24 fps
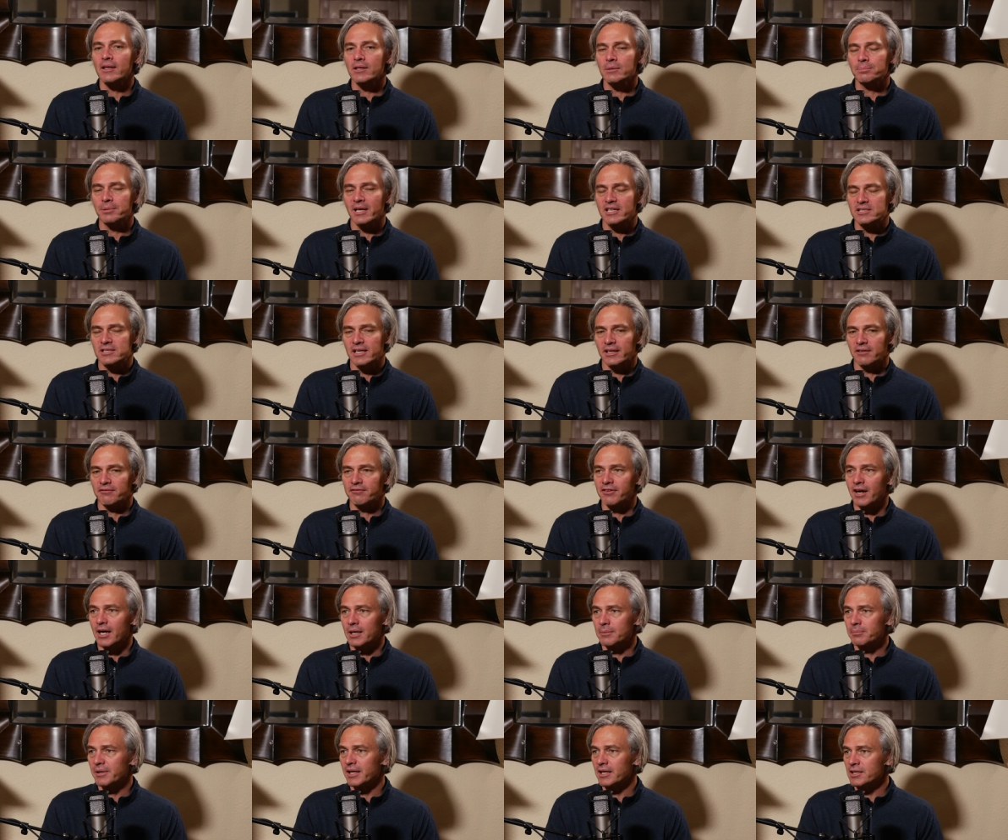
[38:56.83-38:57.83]
the other place they can
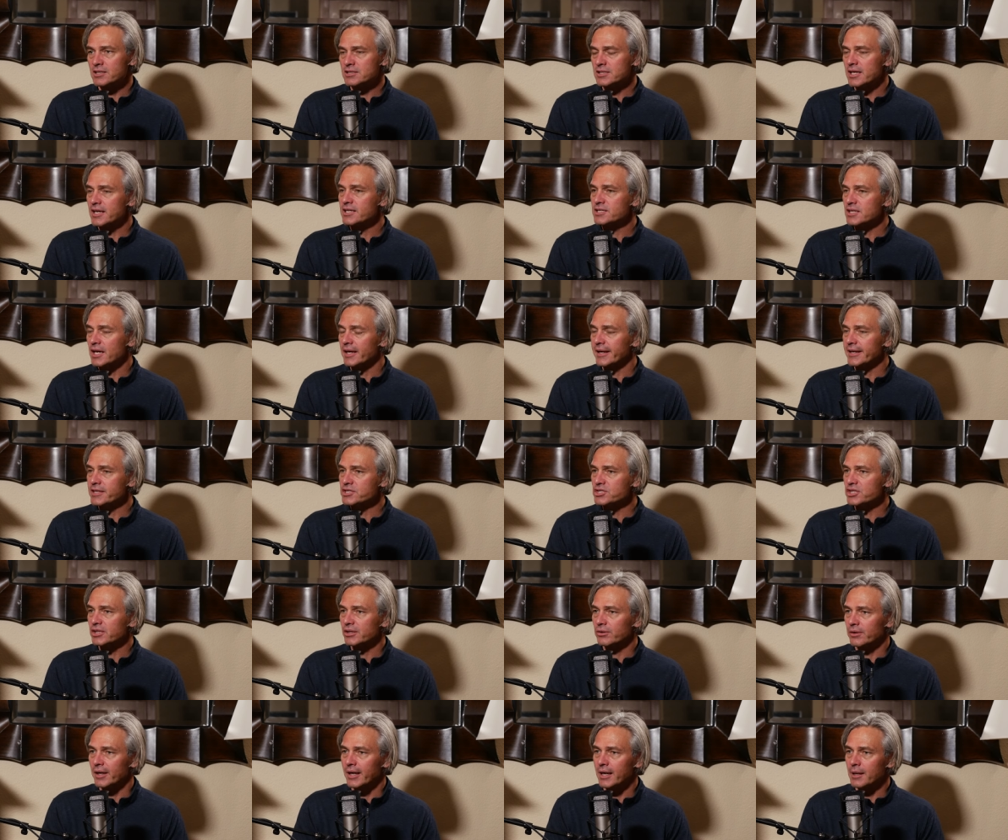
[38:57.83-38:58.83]
find me is is on
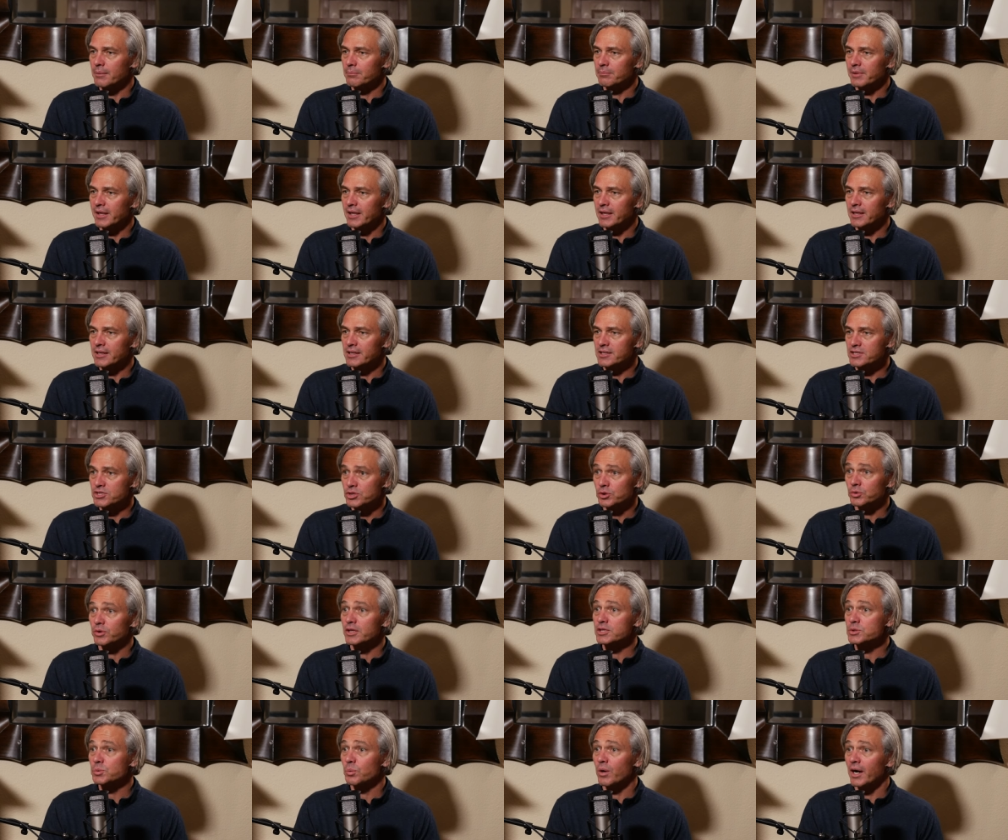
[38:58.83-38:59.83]
Instagram is
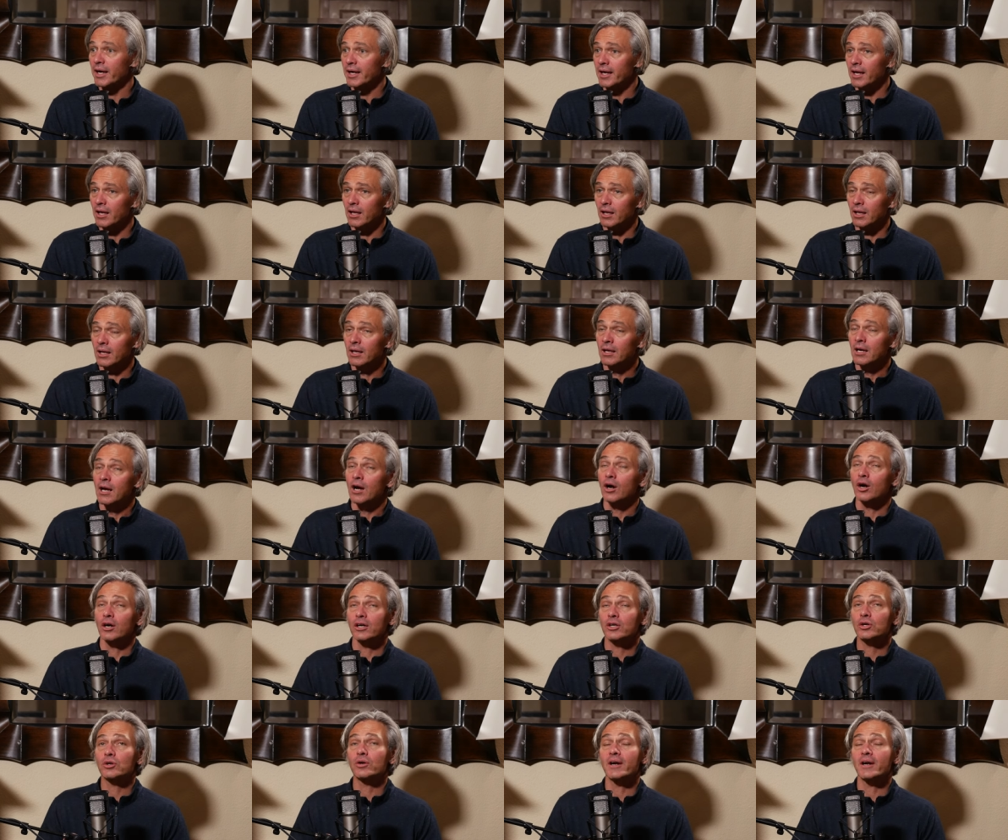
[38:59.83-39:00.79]
Chris Waddell or